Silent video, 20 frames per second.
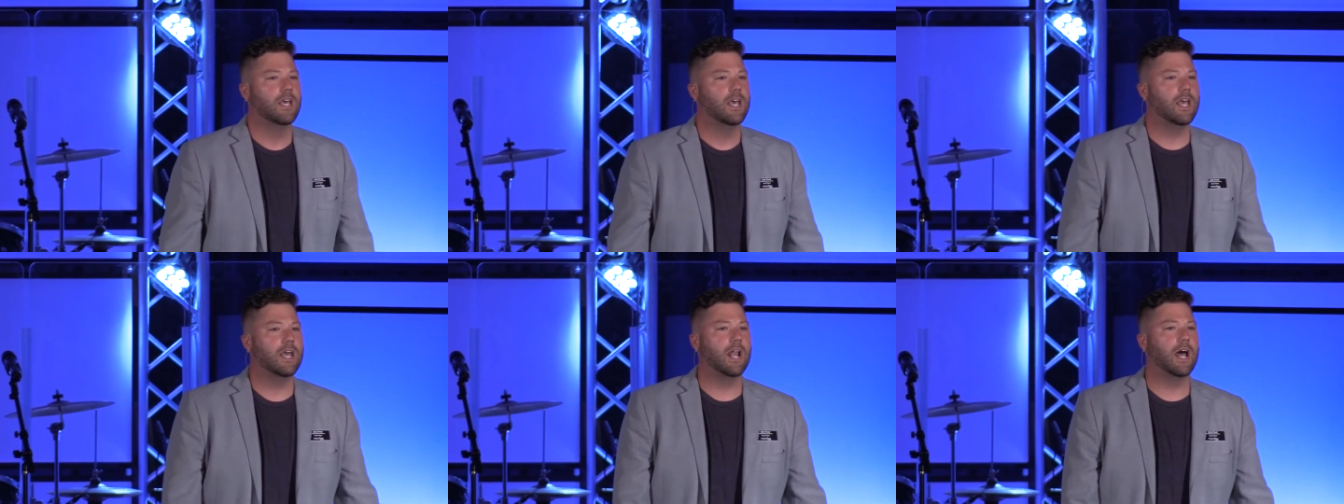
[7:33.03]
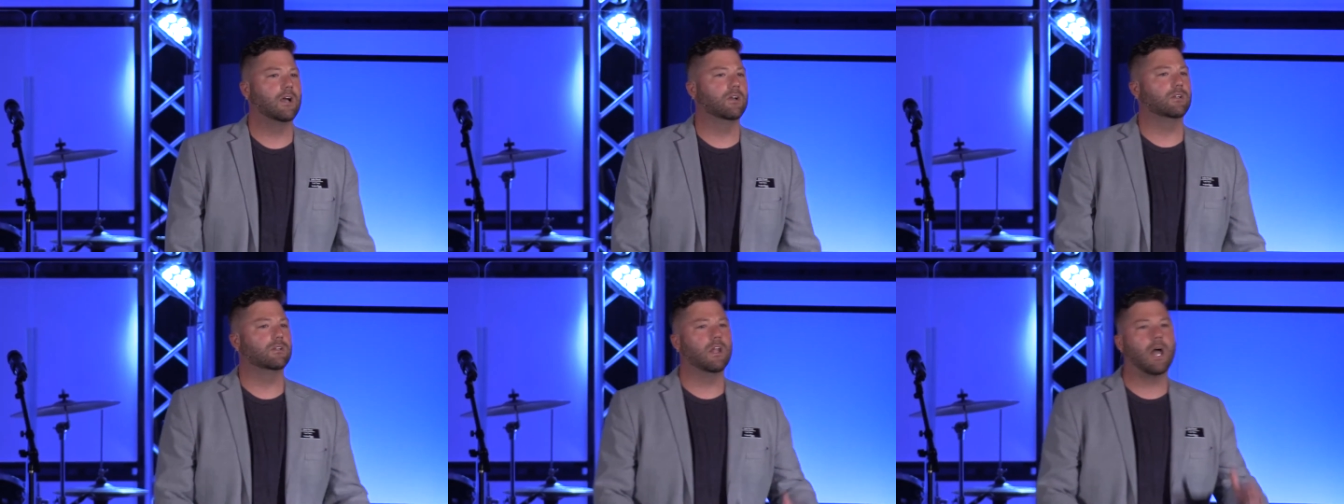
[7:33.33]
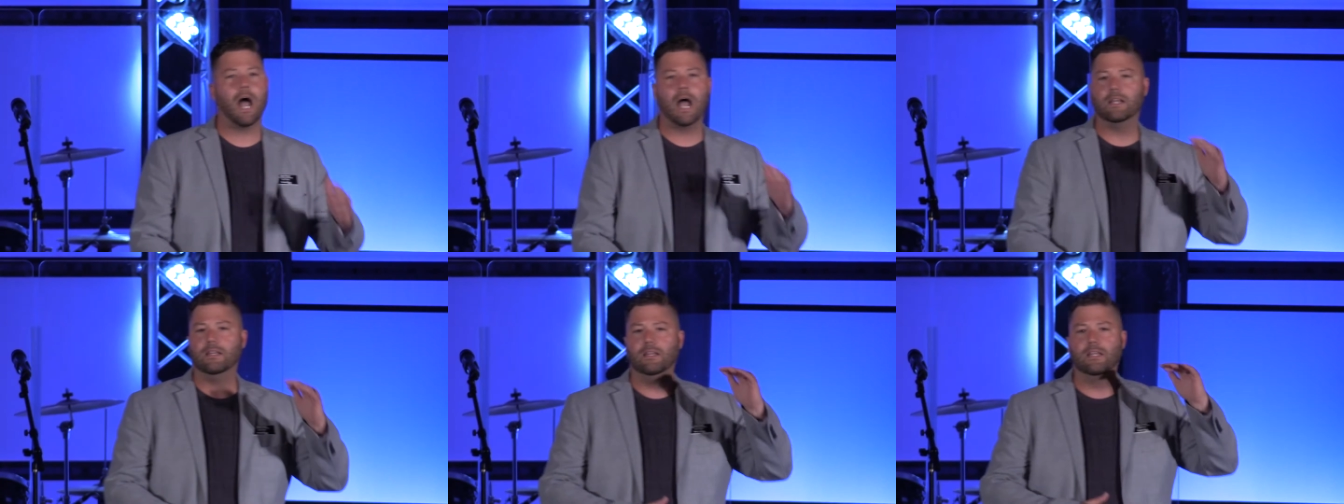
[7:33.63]
And
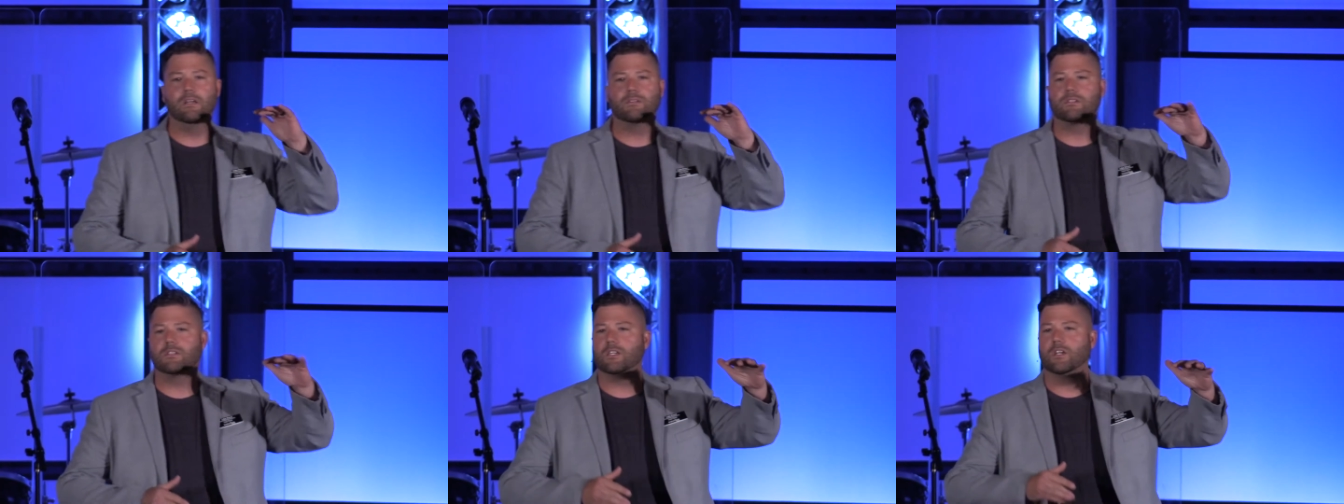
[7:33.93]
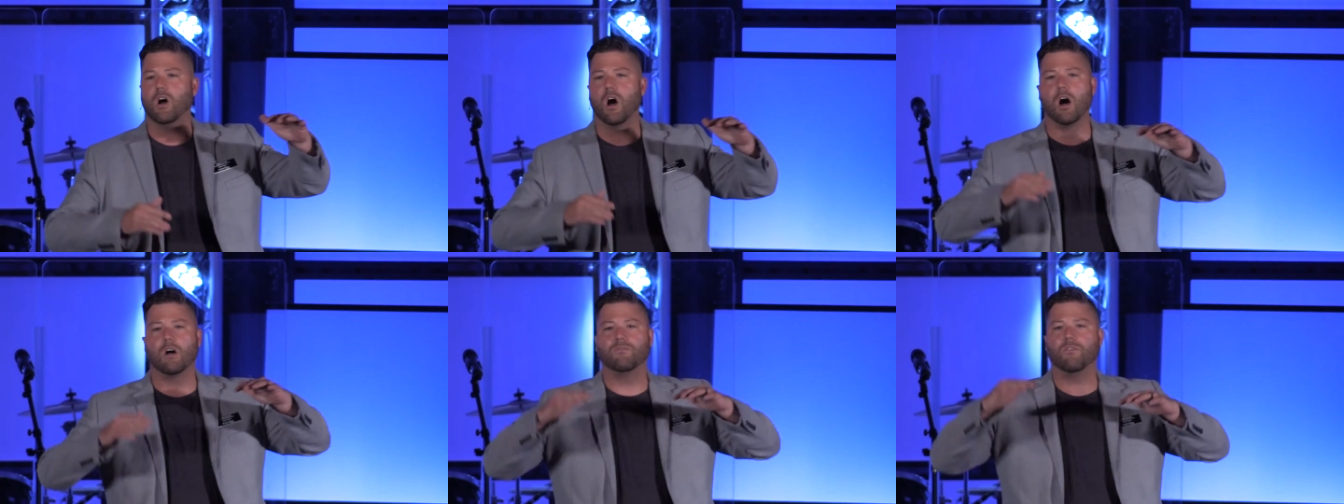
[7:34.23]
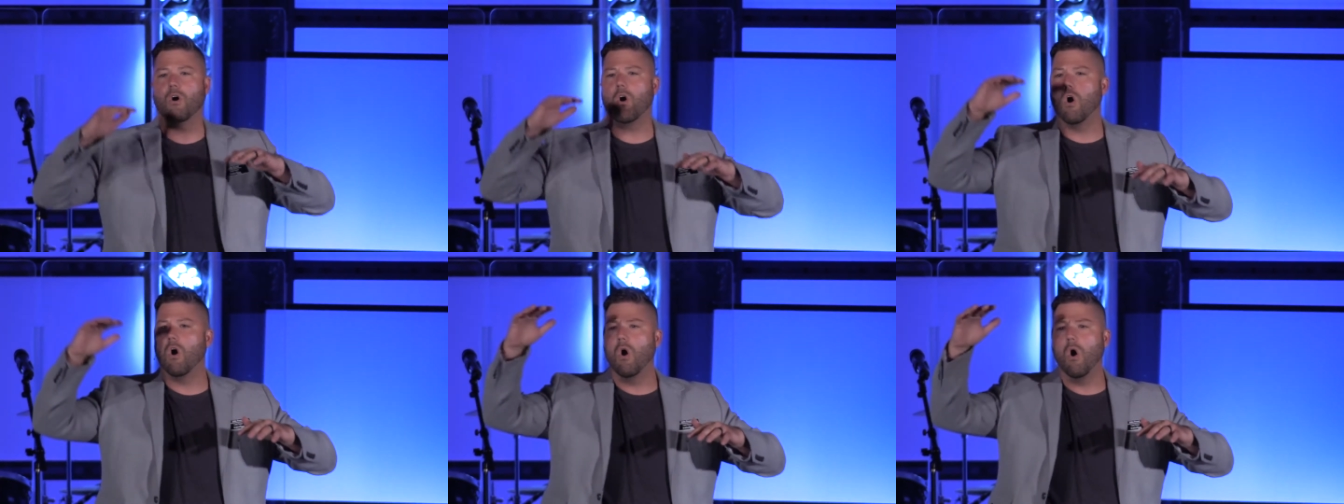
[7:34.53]
I listed off
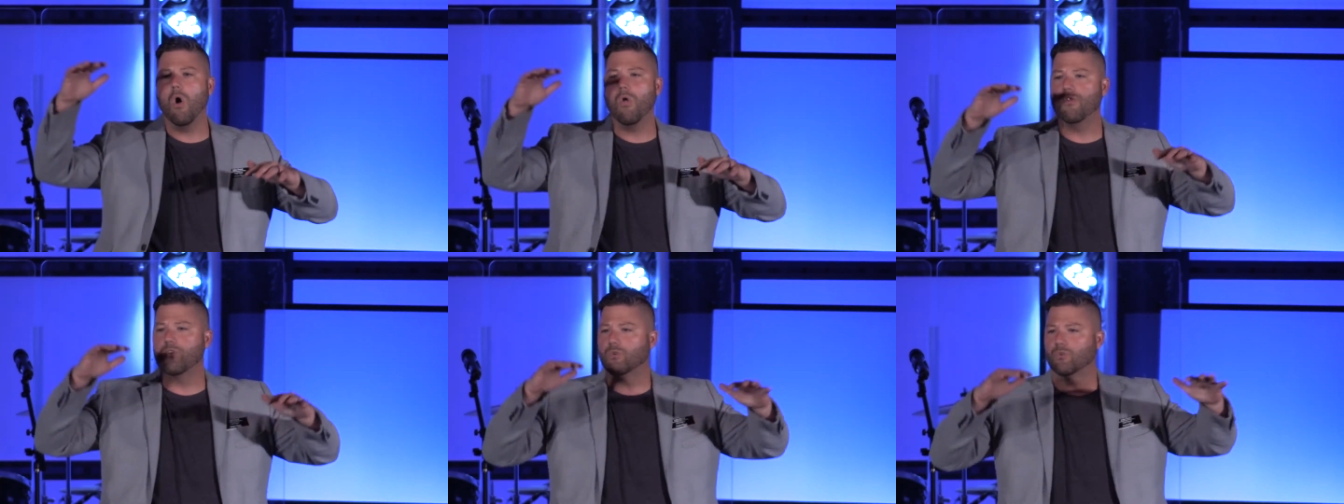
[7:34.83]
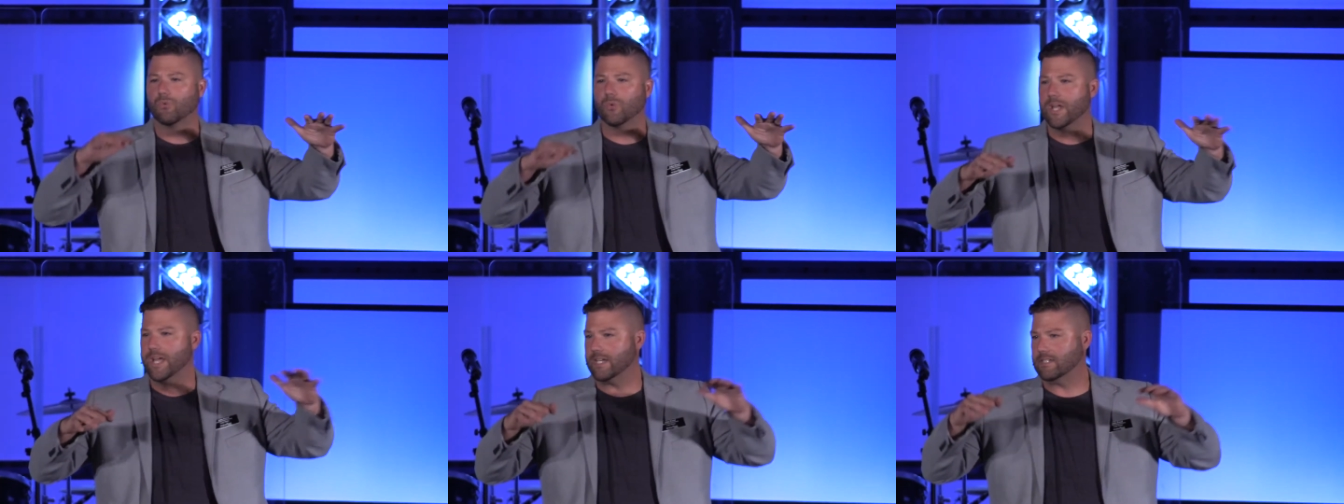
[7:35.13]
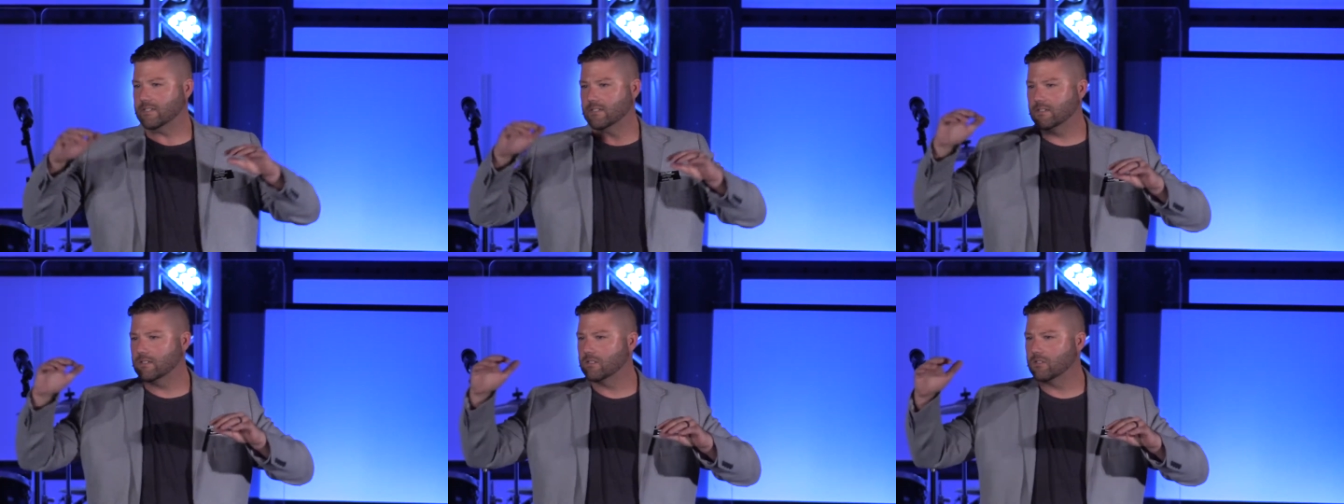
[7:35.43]
all the
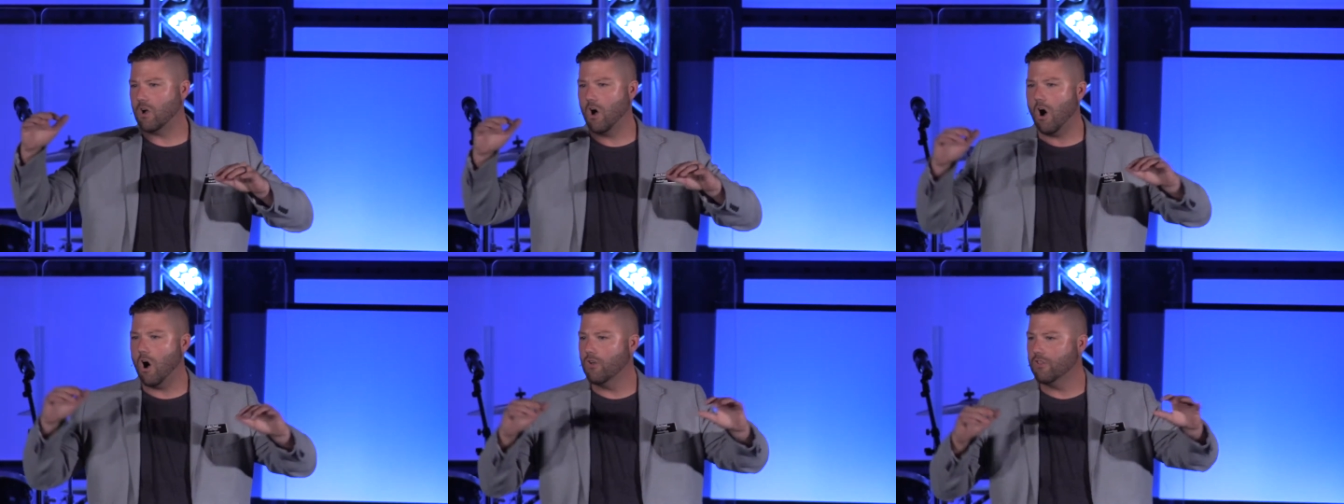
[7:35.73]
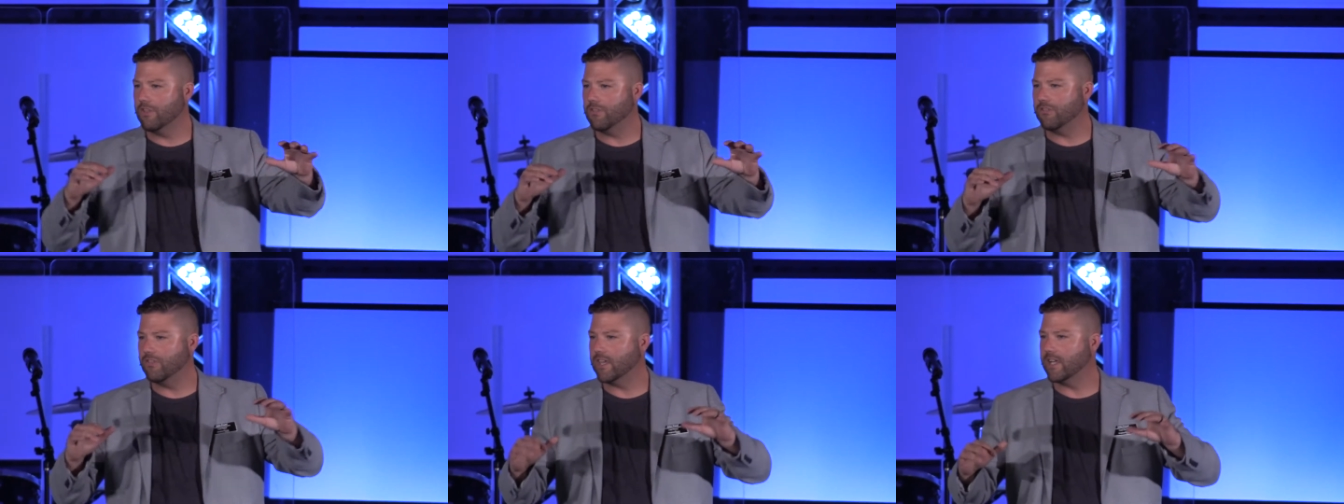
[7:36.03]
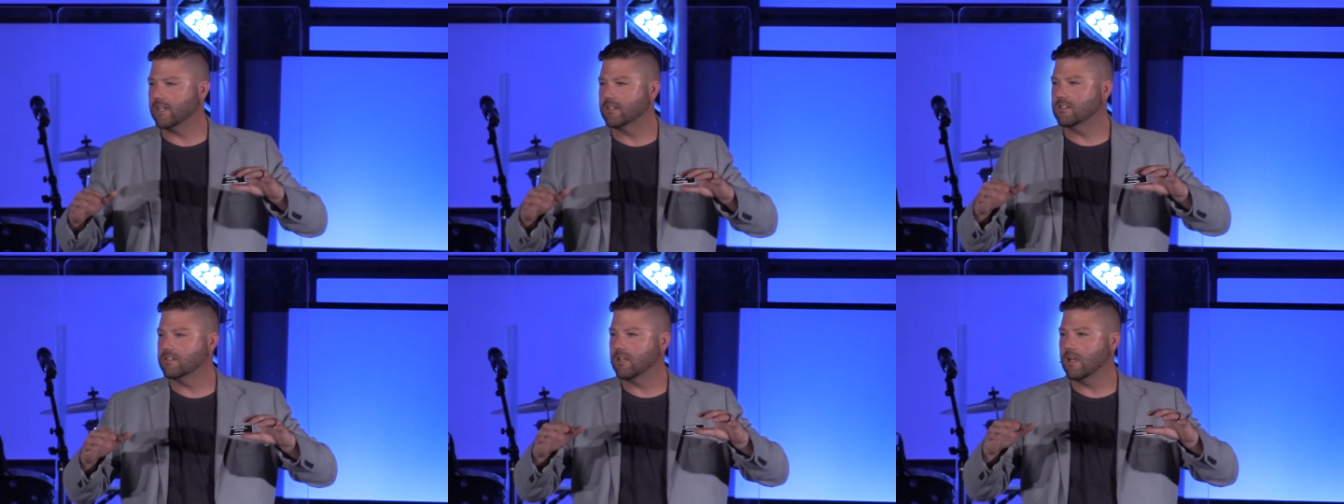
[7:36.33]
risks, all the
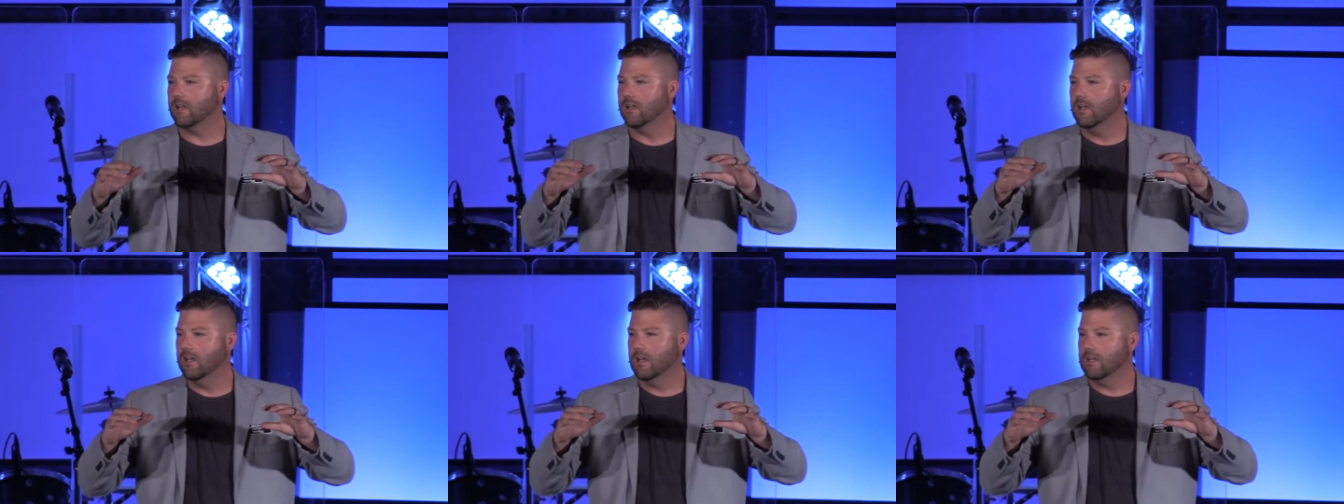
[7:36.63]
things that